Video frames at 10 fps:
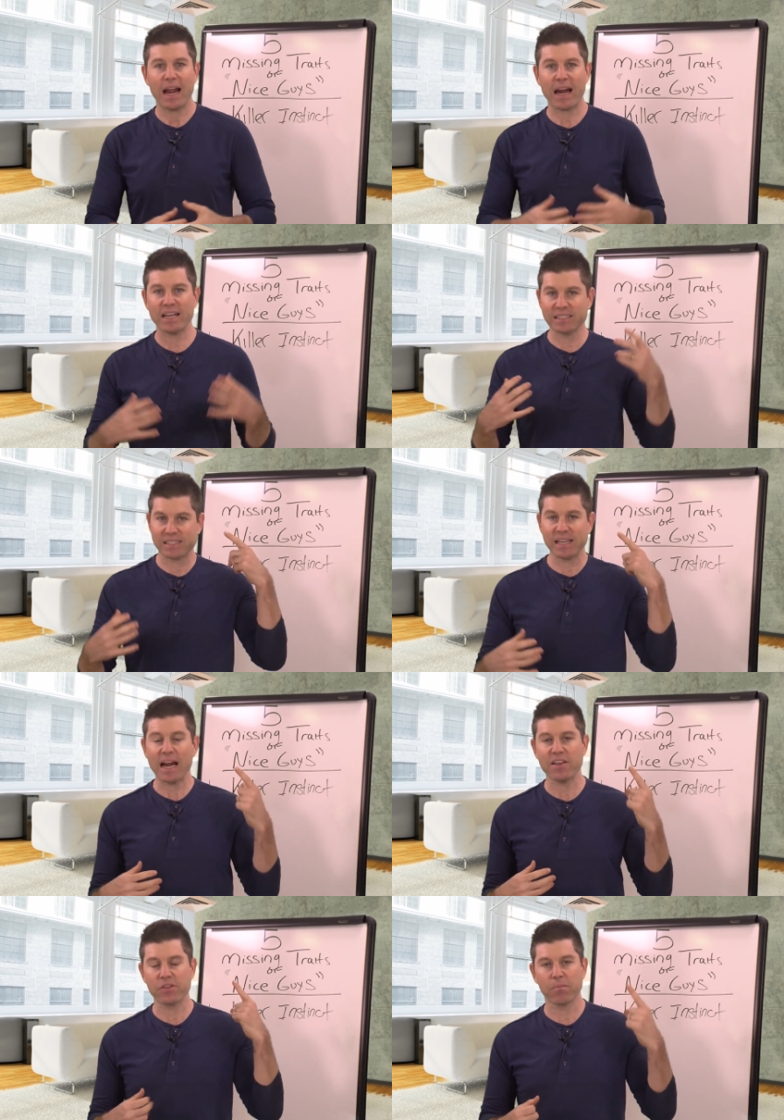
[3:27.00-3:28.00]
And
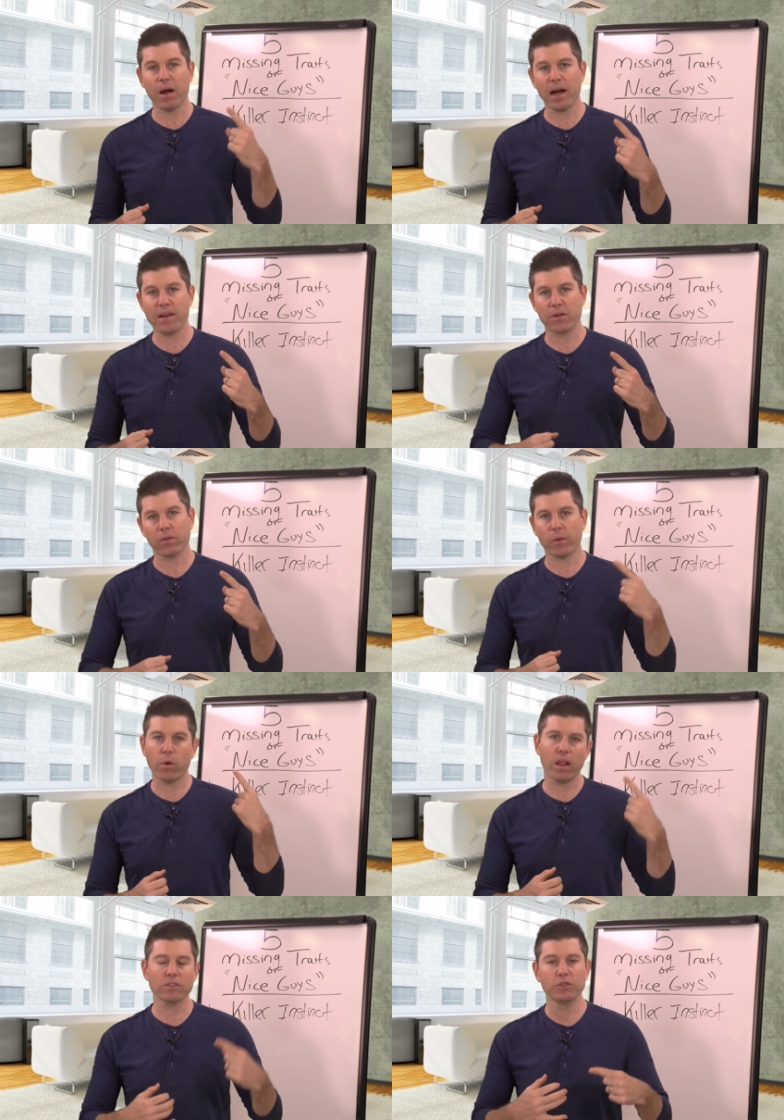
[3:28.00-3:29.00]
instead, in their mind, they're like,
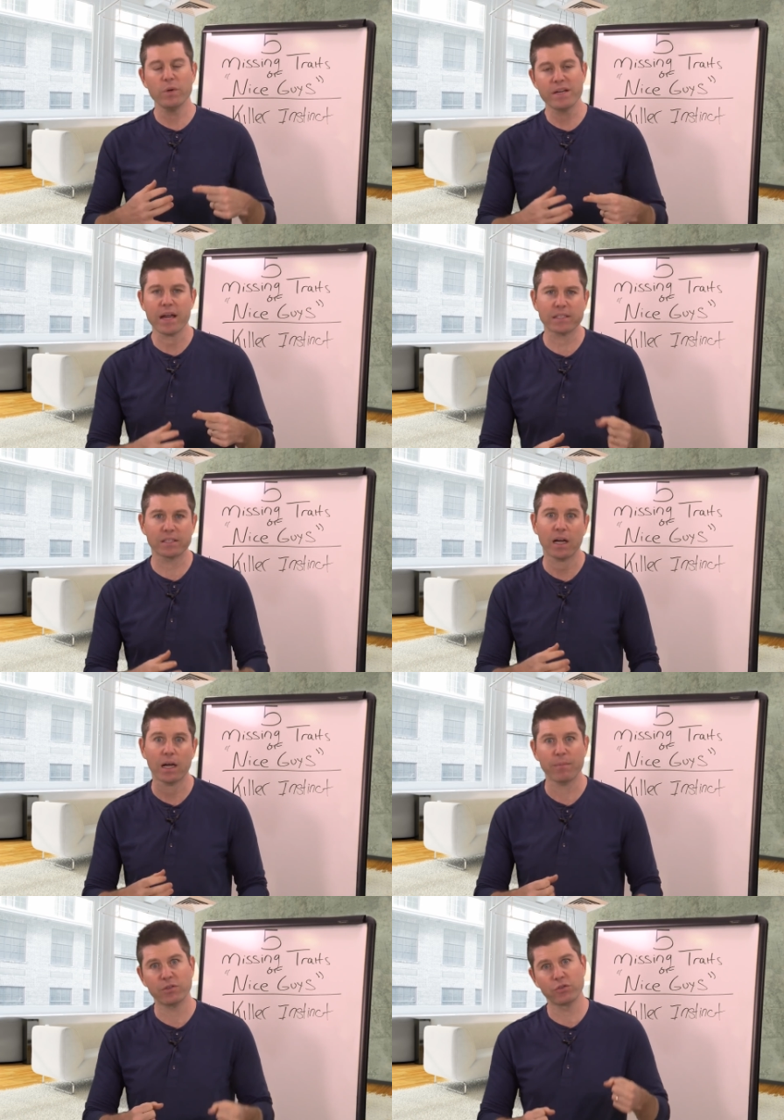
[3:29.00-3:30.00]
well, I'll do it next
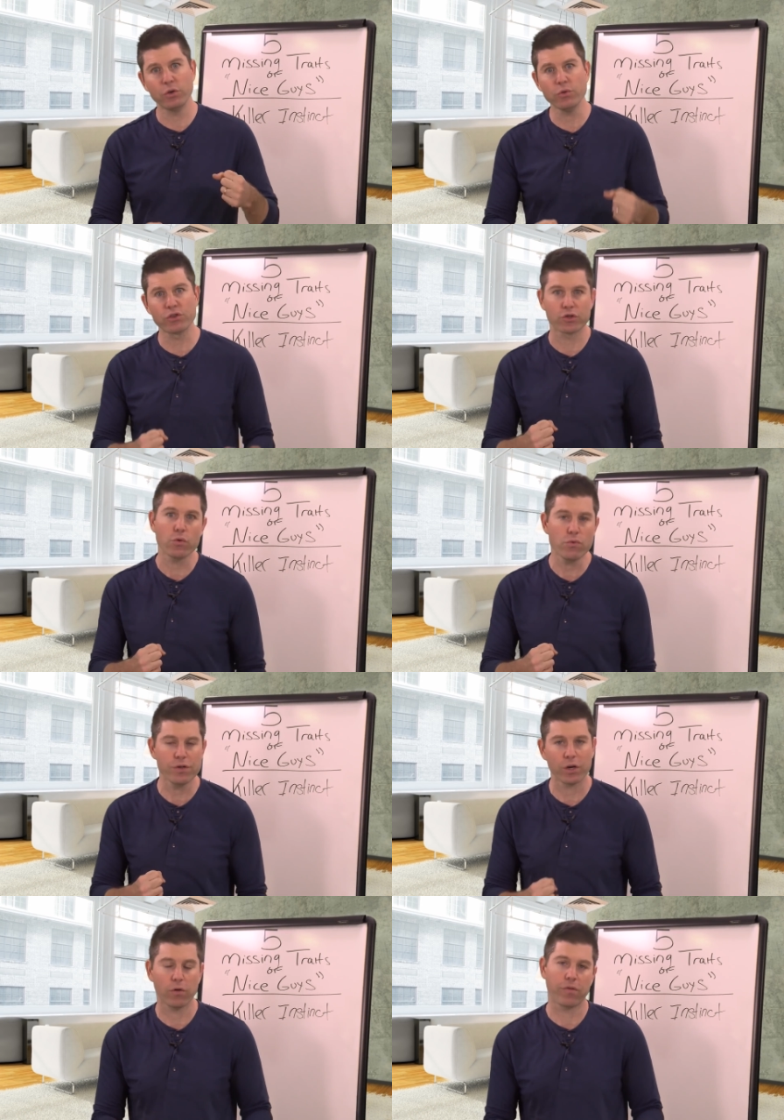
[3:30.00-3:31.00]
time. It's too soon
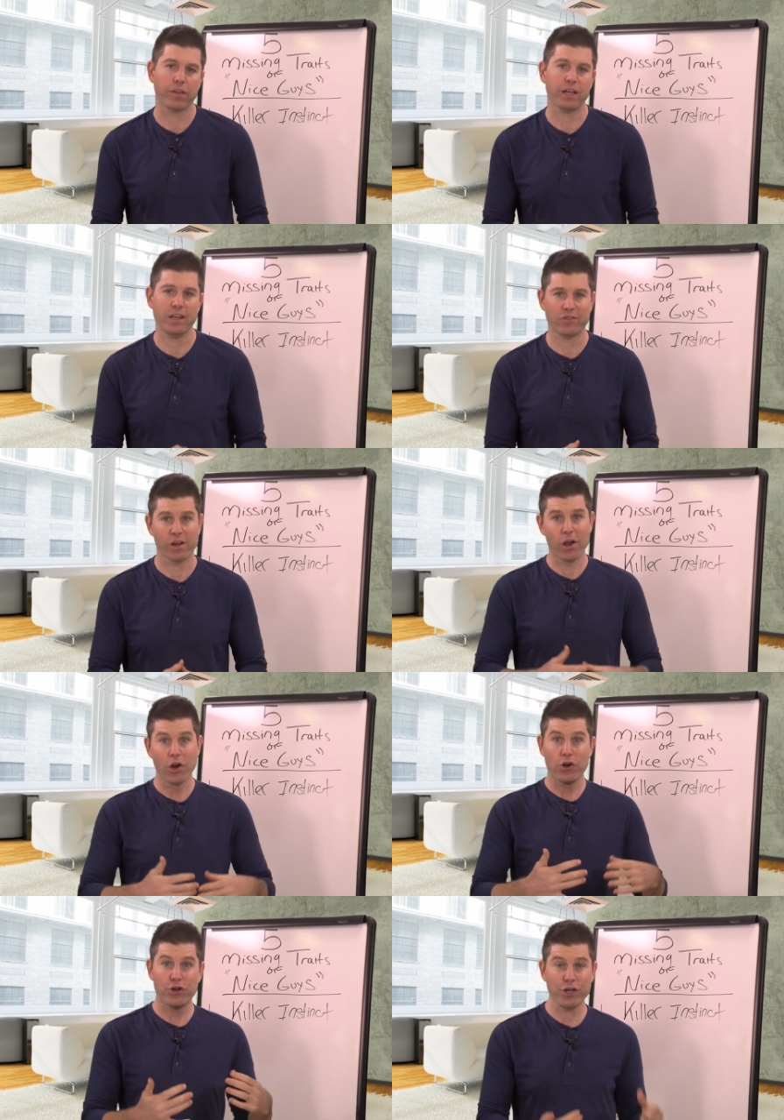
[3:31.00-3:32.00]
to go for the kiss.
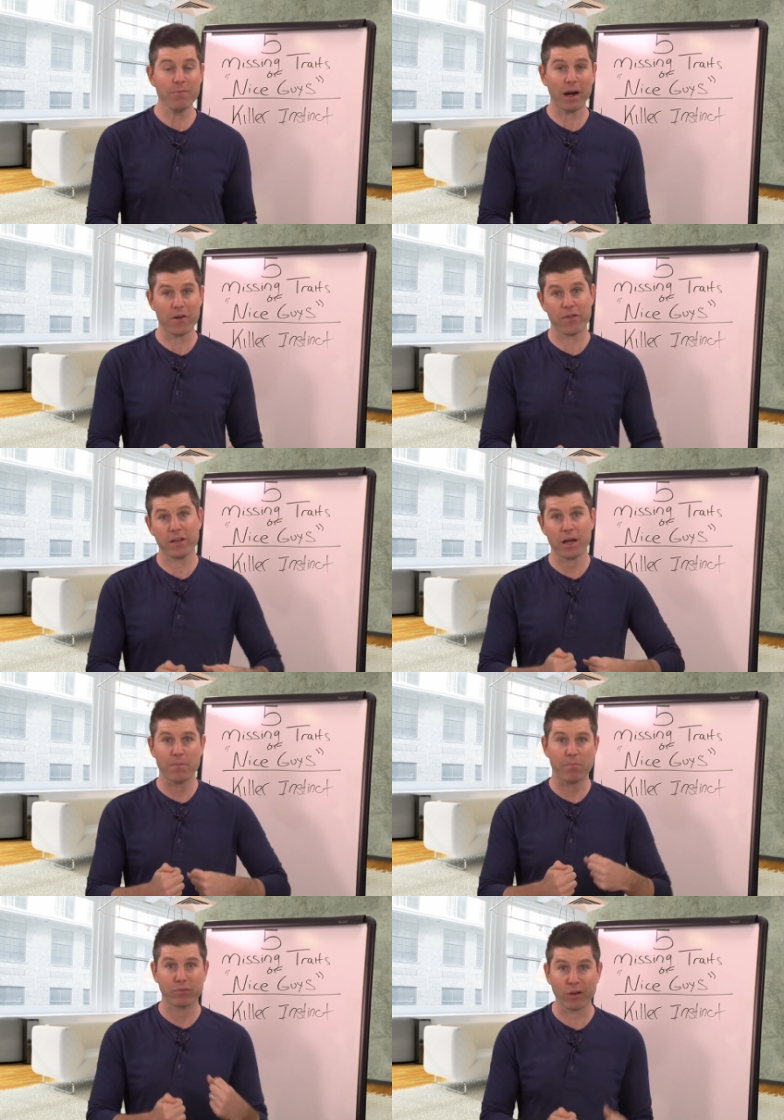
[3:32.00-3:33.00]
She might think
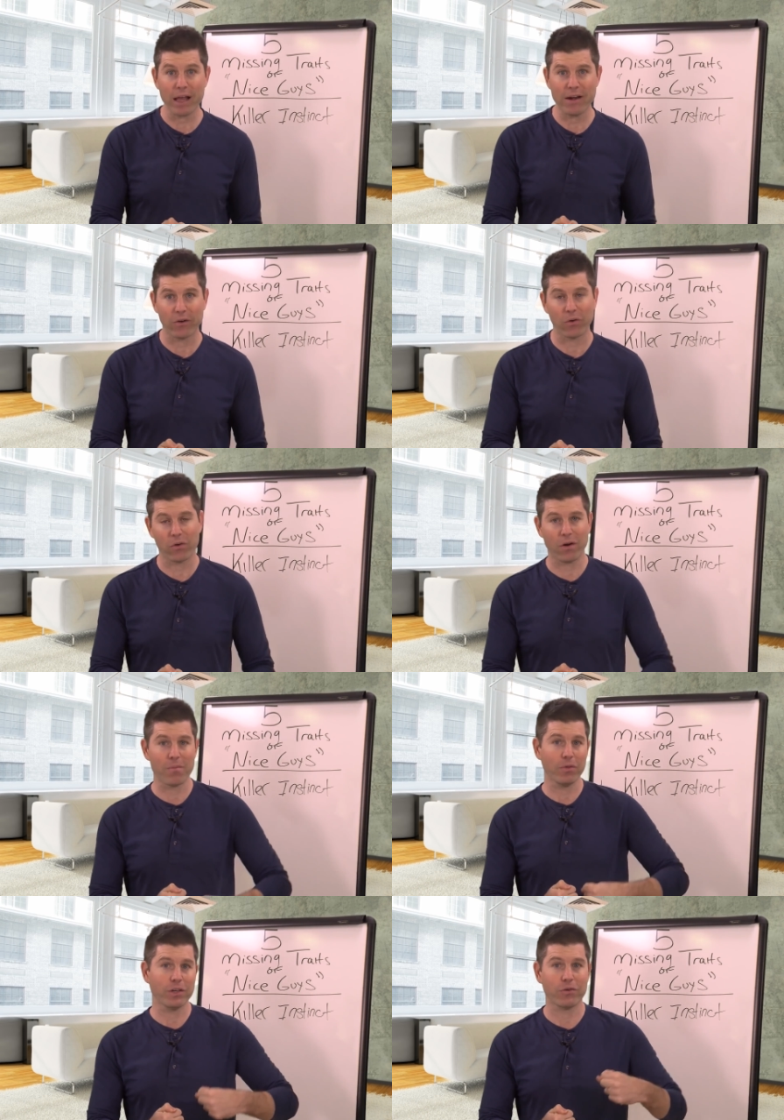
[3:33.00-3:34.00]
I'm a player or
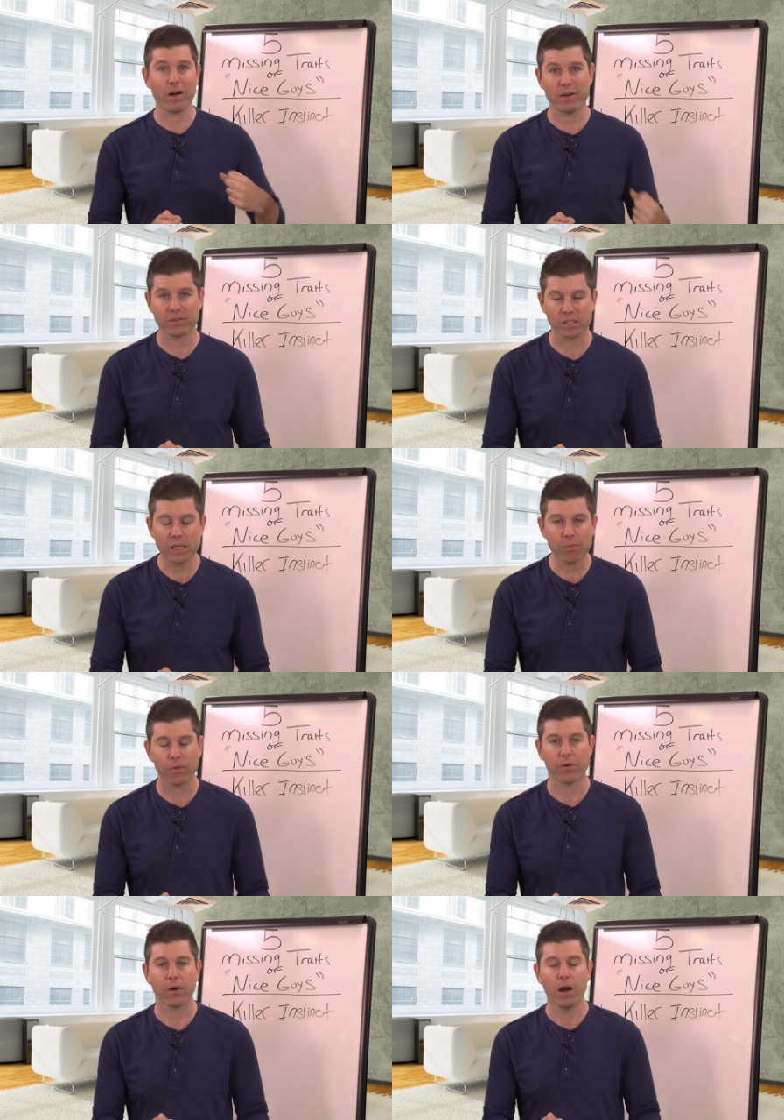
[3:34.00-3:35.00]
I'm only trying to sleep
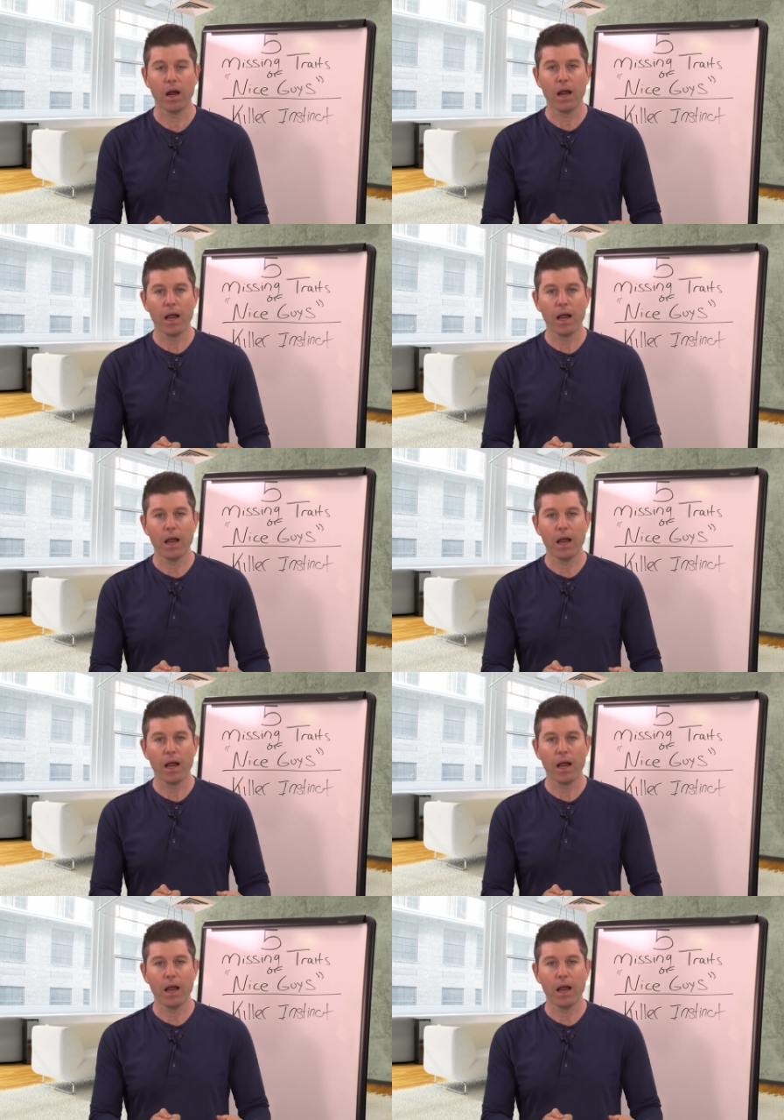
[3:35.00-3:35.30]
with her.